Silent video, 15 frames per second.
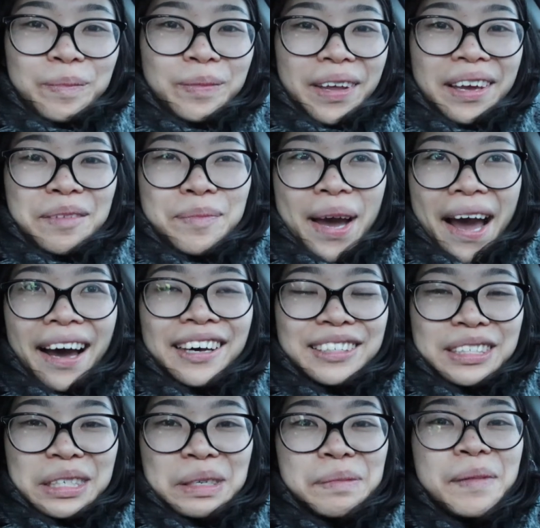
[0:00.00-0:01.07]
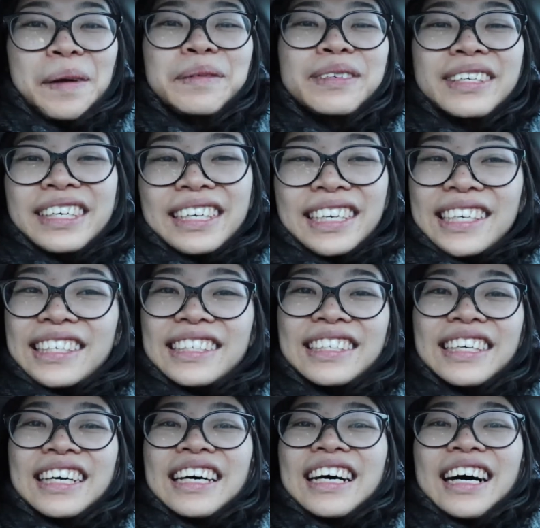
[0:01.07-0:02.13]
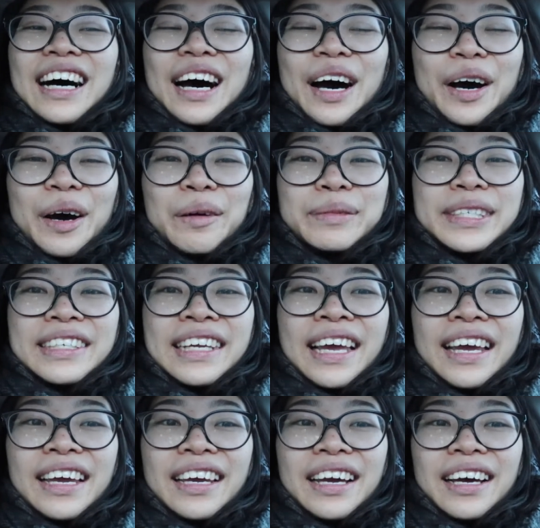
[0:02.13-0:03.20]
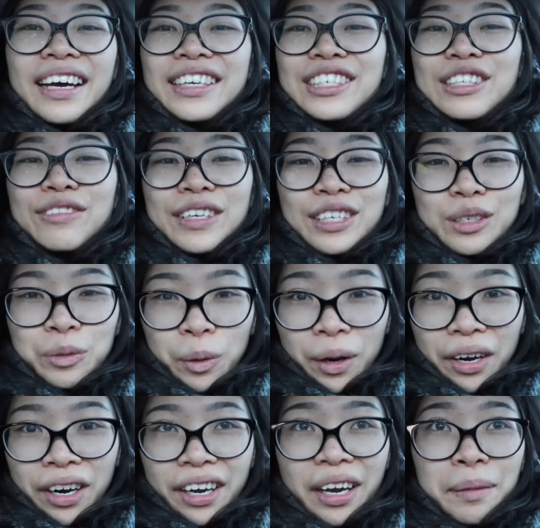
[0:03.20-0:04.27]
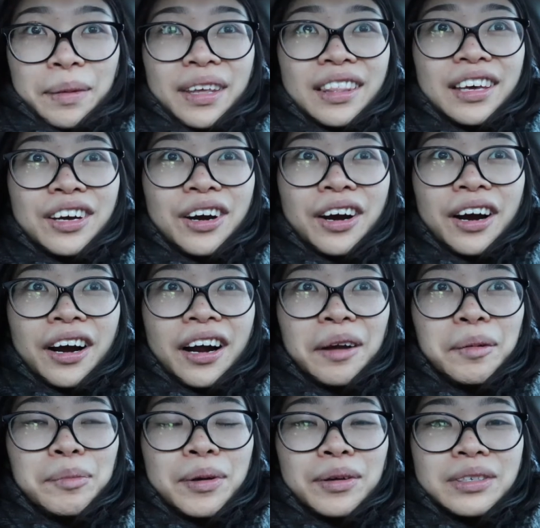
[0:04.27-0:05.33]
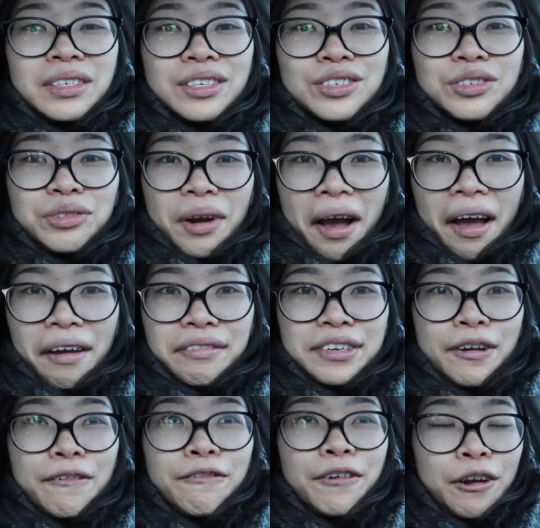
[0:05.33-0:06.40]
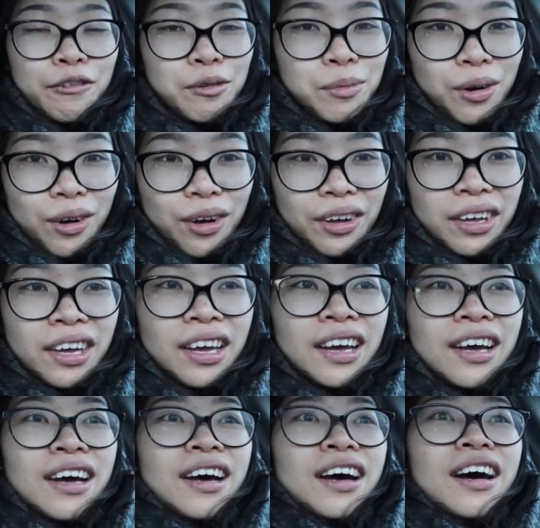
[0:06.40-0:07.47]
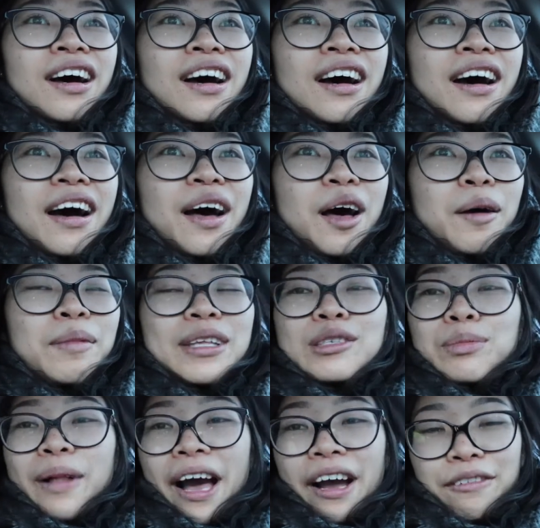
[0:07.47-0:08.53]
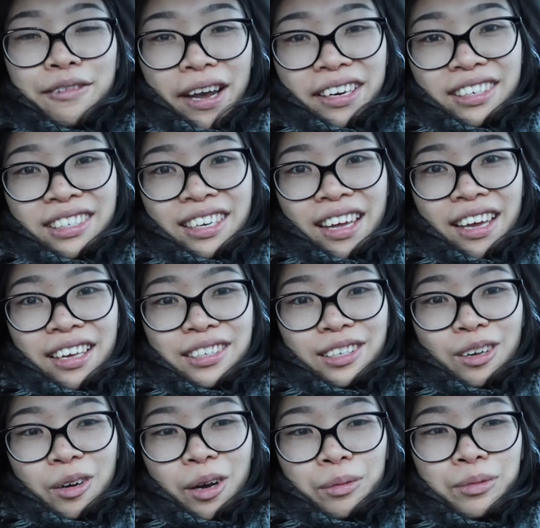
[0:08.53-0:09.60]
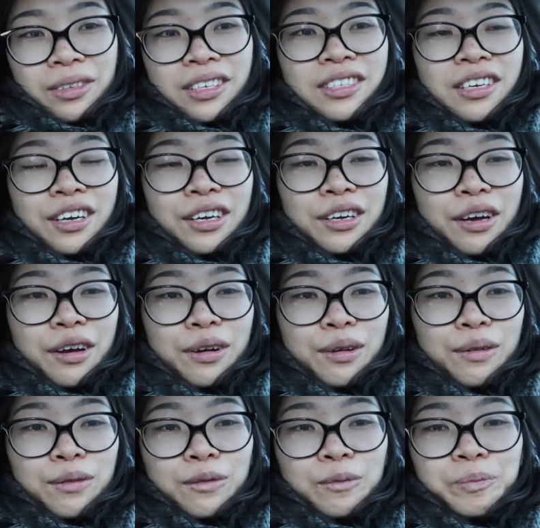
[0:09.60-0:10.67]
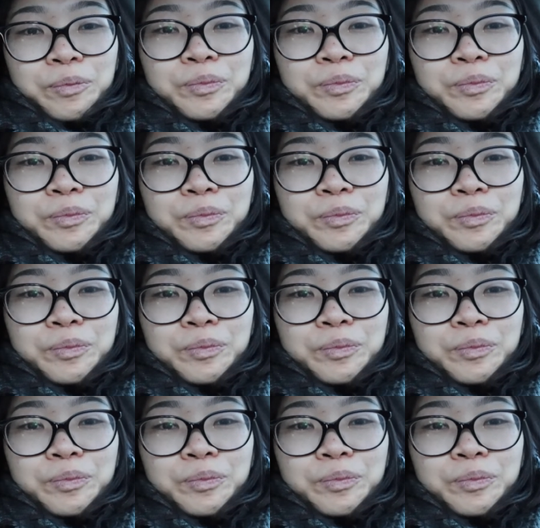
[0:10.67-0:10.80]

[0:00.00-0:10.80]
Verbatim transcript: like past memories. Um, today I just finished work. I'm in the car. I'm about to drive to Fairview Mall. Um, it's Black Friday today so I'm really scared of